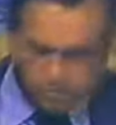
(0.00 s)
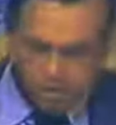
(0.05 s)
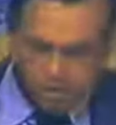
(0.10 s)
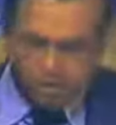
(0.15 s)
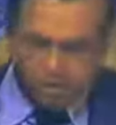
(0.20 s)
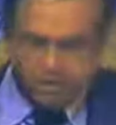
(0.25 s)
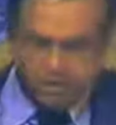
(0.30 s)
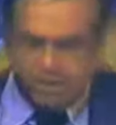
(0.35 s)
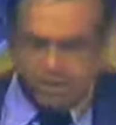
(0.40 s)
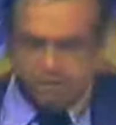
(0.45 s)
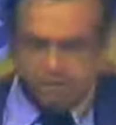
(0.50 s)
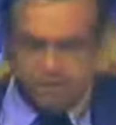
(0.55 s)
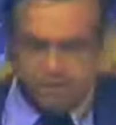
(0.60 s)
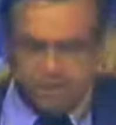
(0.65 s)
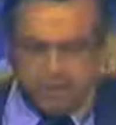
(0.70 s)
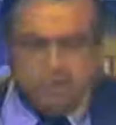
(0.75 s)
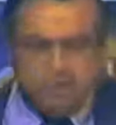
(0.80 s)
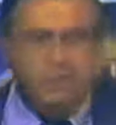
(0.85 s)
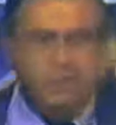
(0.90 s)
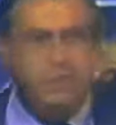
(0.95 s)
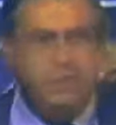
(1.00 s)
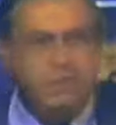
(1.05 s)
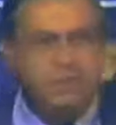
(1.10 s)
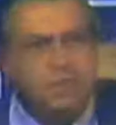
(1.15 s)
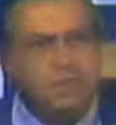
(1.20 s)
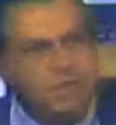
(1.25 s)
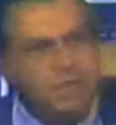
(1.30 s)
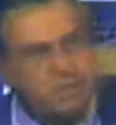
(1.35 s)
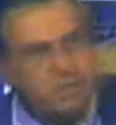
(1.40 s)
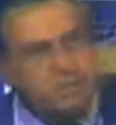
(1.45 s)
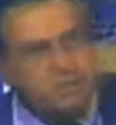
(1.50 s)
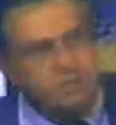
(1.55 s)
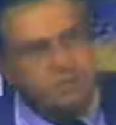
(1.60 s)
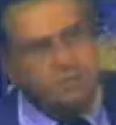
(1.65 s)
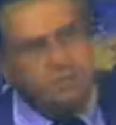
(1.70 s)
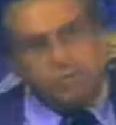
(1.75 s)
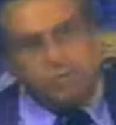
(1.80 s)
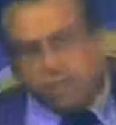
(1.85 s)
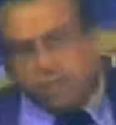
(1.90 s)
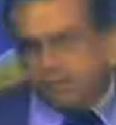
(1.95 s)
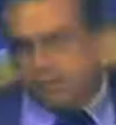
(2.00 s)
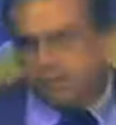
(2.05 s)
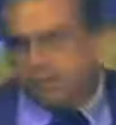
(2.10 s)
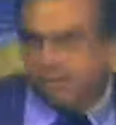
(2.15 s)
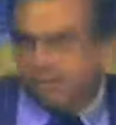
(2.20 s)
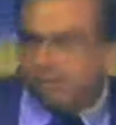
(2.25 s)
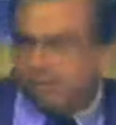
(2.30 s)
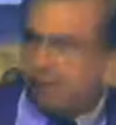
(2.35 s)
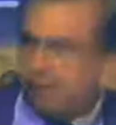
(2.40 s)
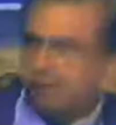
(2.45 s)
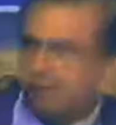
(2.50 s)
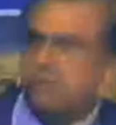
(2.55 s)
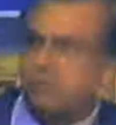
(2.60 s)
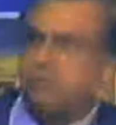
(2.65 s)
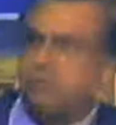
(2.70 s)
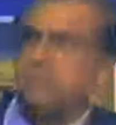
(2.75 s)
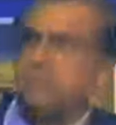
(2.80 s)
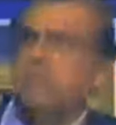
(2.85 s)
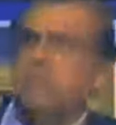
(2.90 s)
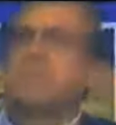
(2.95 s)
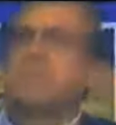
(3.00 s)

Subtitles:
all deliberately engineered, not only for profit, but also